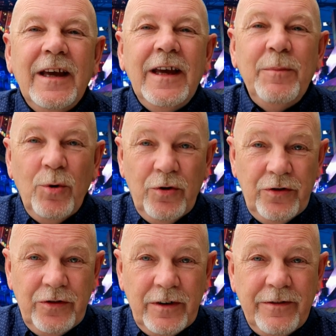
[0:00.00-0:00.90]
He
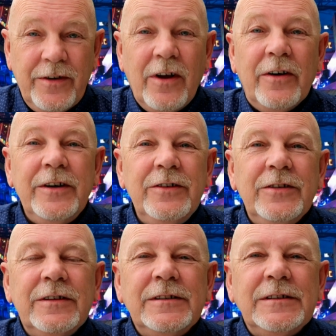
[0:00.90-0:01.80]
books a flight
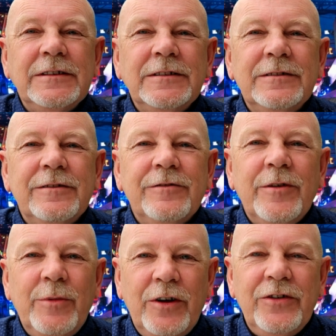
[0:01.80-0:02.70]

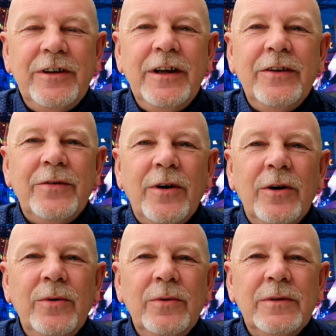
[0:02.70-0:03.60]
from London
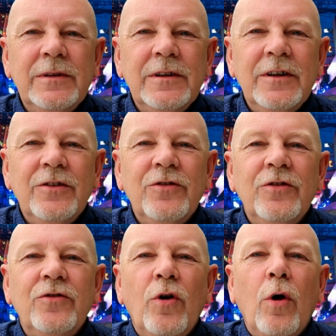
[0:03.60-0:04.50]
Heathrow to
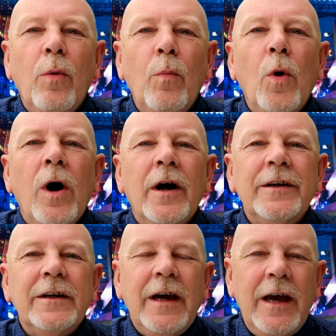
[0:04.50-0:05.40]
Don
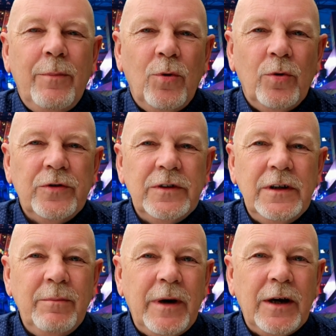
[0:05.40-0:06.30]
Mueang Airport
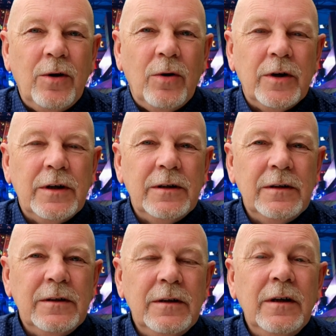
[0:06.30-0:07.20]
in Bangkok.
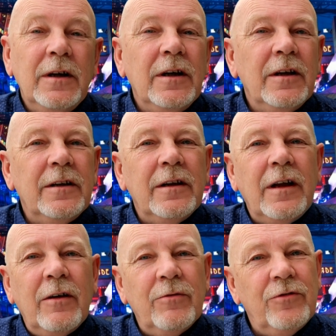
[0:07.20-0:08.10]

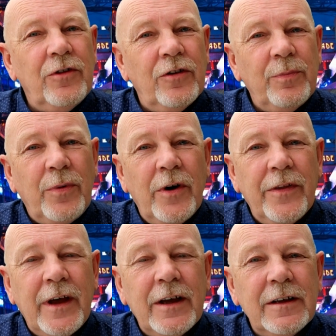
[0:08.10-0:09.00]
Now just by
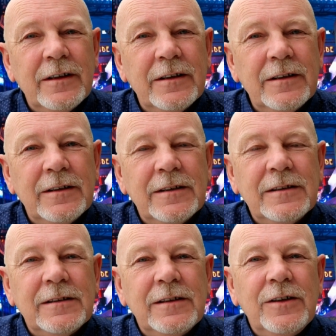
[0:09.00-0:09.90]
that,
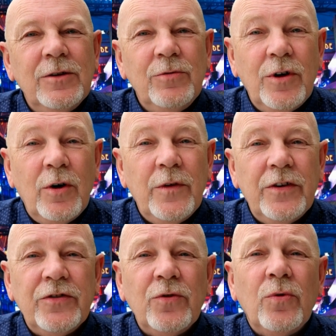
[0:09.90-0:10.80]
you know
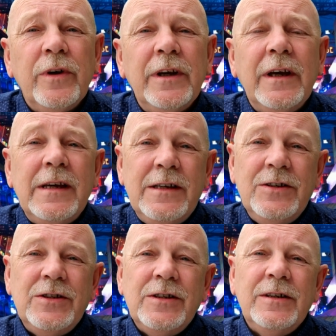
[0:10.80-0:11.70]
this story
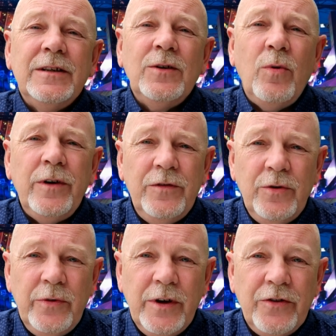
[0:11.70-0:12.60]
is quite a
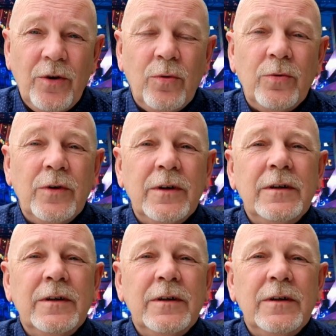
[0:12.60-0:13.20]
few years old.